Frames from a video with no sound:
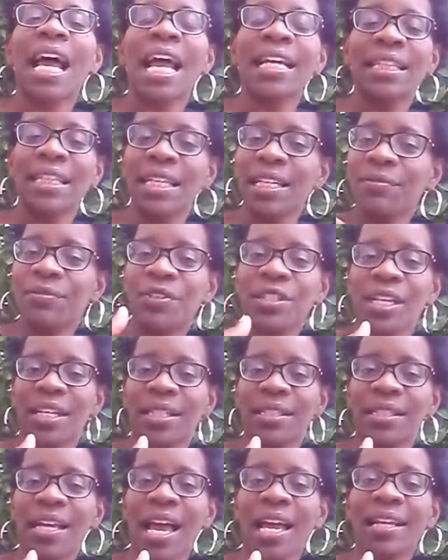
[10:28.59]
lived
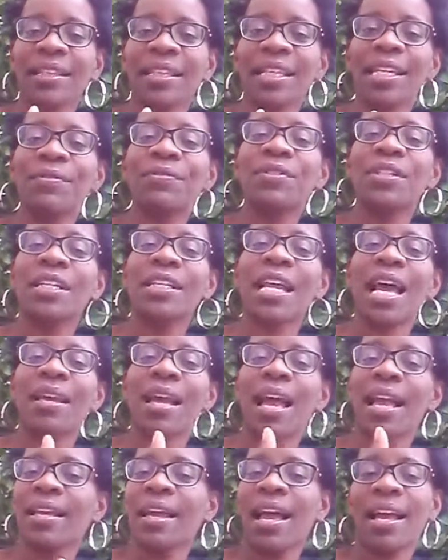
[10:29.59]
it. I lived it.
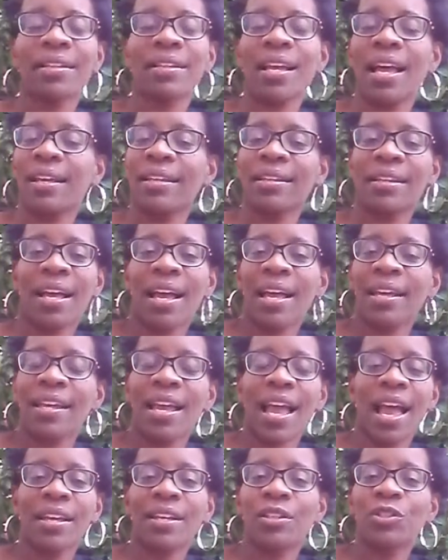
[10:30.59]

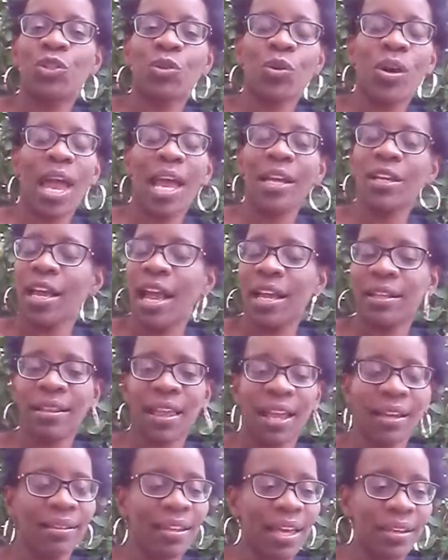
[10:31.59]
I enjoy. I
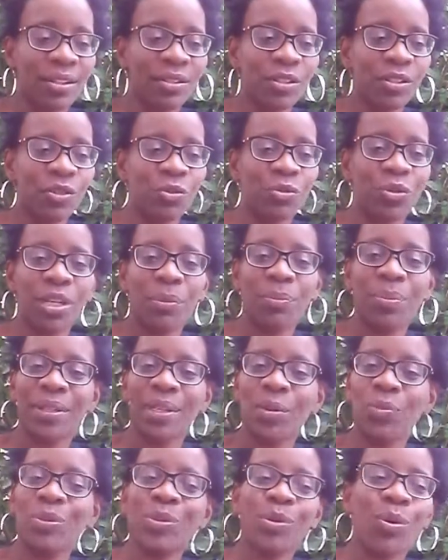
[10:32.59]
like that industry, but
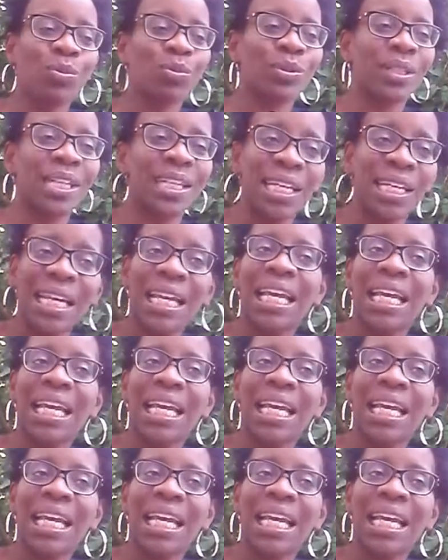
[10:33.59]
it was only